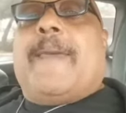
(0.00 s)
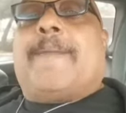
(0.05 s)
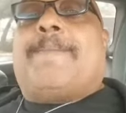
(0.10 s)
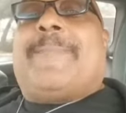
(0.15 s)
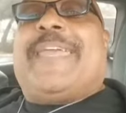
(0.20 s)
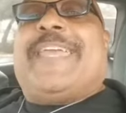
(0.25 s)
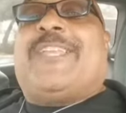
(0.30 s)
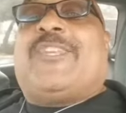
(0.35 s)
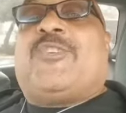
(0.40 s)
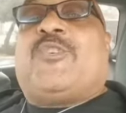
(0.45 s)

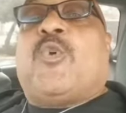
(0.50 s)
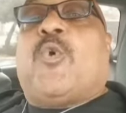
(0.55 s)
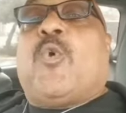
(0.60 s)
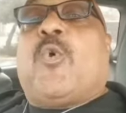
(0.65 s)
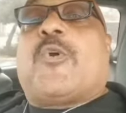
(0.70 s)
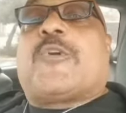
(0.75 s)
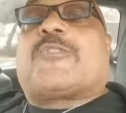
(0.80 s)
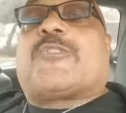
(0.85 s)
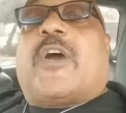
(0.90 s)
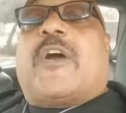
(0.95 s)
Be
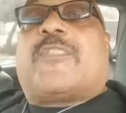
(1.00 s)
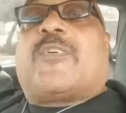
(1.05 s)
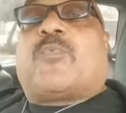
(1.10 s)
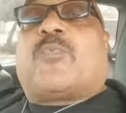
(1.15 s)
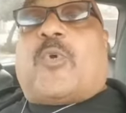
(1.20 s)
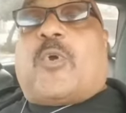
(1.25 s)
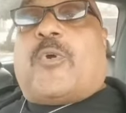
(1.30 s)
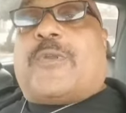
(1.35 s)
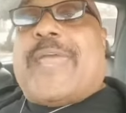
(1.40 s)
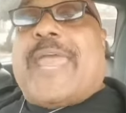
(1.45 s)
doers of the
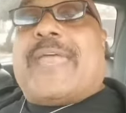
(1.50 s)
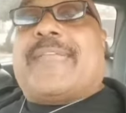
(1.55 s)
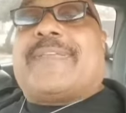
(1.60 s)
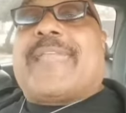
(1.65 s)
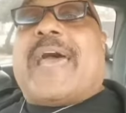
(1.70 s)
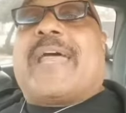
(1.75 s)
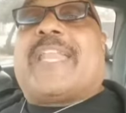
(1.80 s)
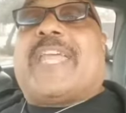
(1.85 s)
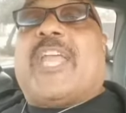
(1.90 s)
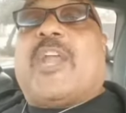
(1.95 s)
word and
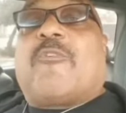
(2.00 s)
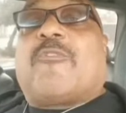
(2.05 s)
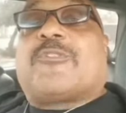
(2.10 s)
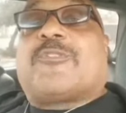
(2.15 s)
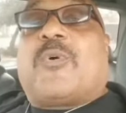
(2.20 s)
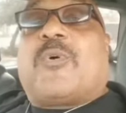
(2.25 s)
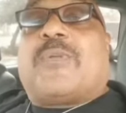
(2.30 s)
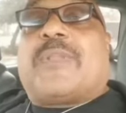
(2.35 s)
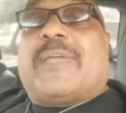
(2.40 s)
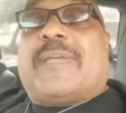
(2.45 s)
not hearers
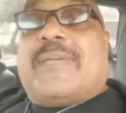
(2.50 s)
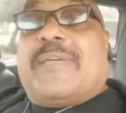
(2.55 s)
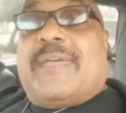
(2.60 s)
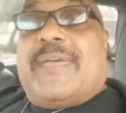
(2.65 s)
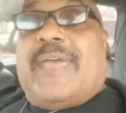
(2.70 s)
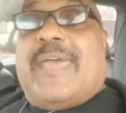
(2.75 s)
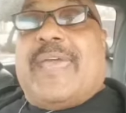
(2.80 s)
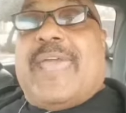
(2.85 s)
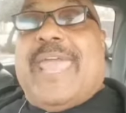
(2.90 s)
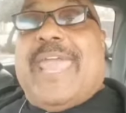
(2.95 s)
only.
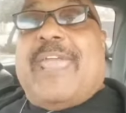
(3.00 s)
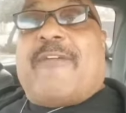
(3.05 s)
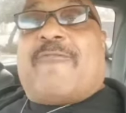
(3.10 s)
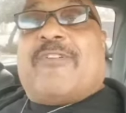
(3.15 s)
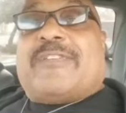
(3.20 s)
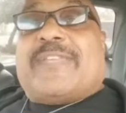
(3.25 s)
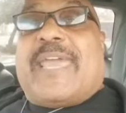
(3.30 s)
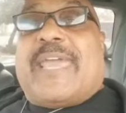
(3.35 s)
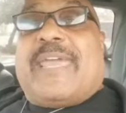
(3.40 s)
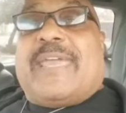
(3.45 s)

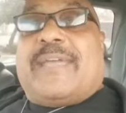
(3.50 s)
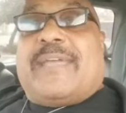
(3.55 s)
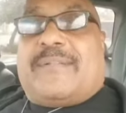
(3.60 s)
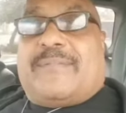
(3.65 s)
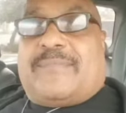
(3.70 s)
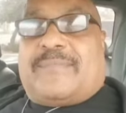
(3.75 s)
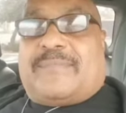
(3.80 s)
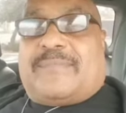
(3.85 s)
Every day.